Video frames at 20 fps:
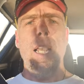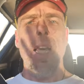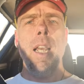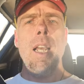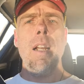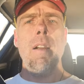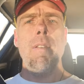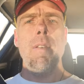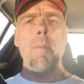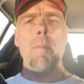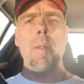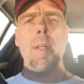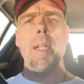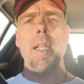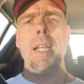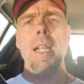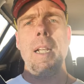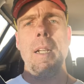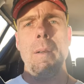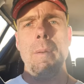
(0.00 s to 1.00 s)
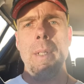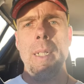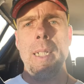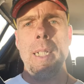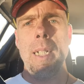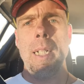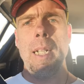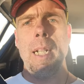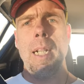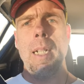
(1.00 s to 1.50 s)
Hey everybody, how are we
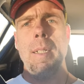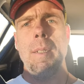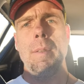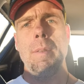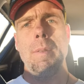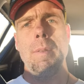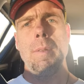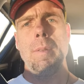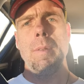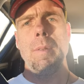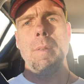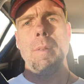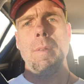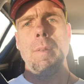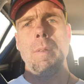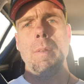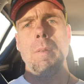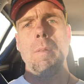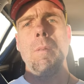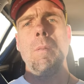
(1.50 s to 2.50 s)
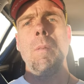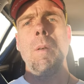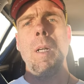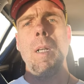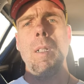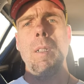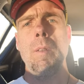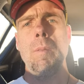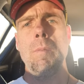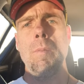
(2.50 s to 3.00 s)
today?
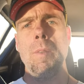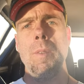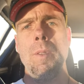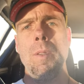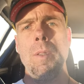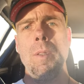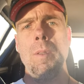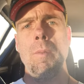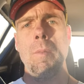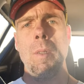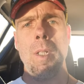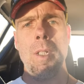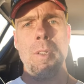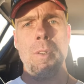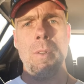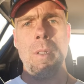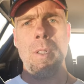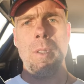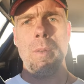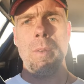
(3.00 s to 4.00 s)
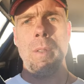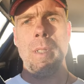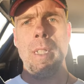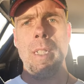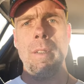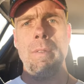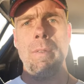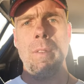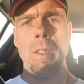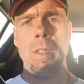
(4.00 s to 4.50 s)
Welcome to
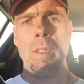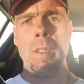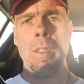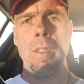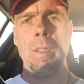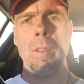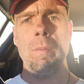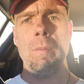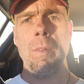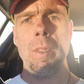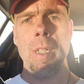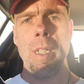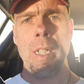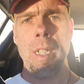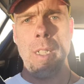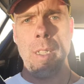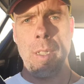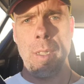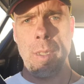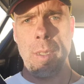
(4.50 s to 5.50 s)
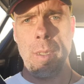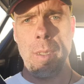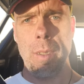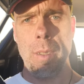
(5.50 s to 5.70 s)
mystressrelief.com.au.